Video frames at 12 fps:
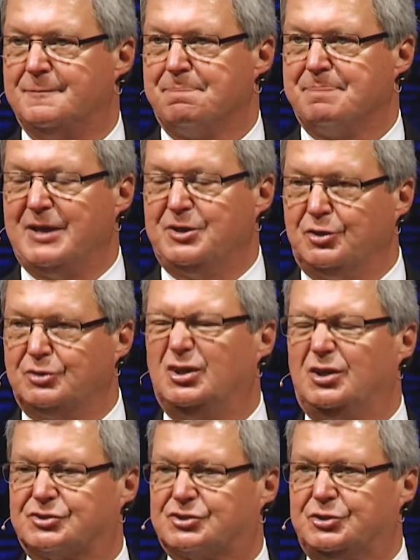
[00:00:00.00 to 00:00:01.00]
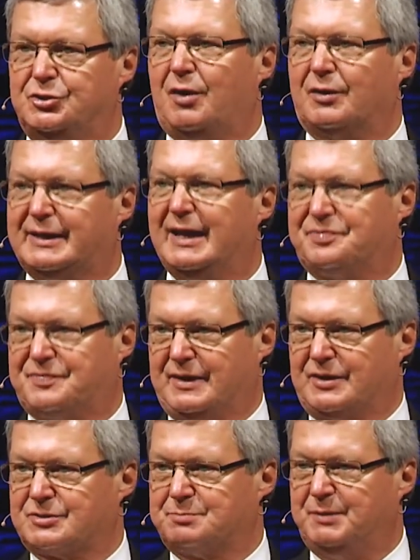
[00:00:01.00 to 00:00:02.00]
Now, you're adults, so you ought to get
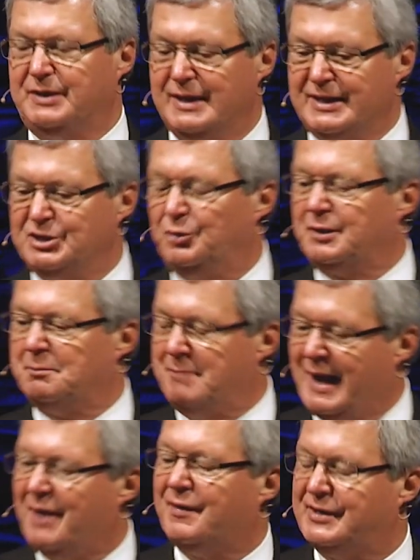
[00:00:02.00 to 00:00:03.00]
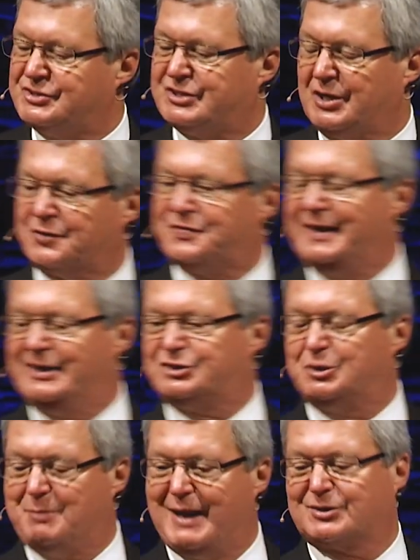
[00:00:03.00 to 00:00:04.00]
this. But, you know, in a marriage, there are things
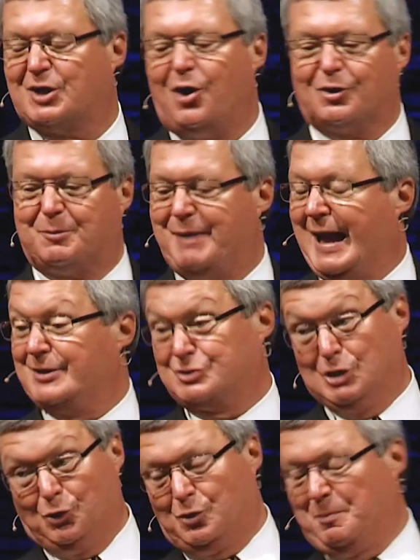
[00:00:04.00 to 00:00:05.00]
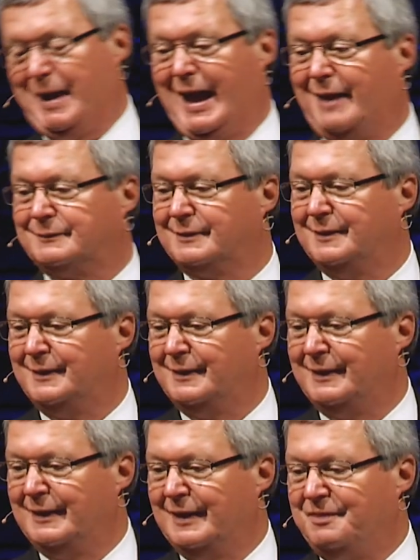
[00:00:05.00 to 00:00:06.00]
you might talk about, joke about,
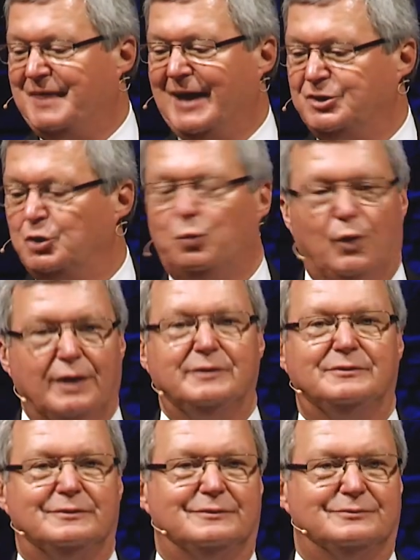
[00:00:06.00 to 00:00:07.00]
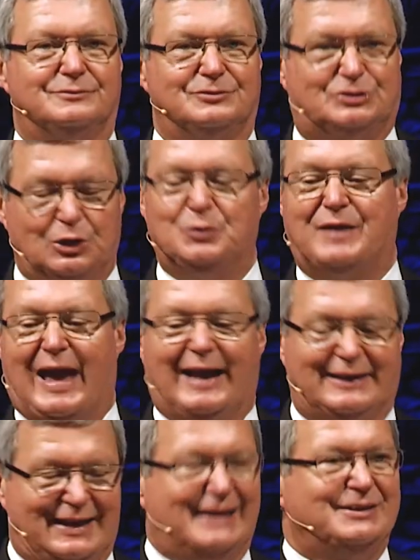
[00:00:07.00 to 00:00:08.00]
that you wouldn't do
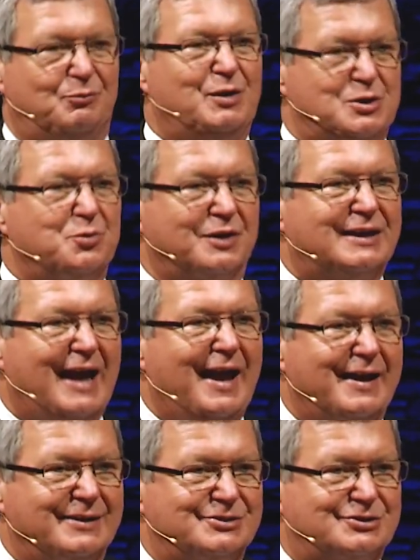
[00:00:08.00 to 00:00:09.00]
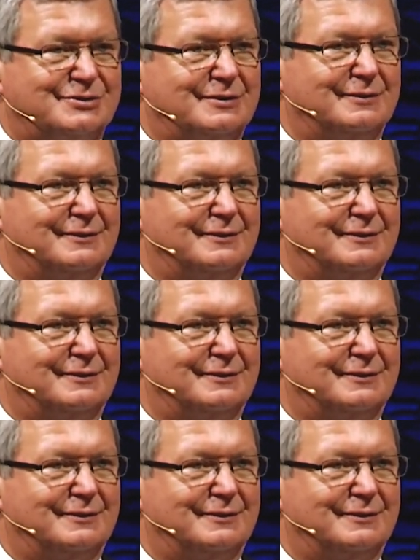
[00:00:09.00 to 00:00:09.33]
that in, when you were engaged.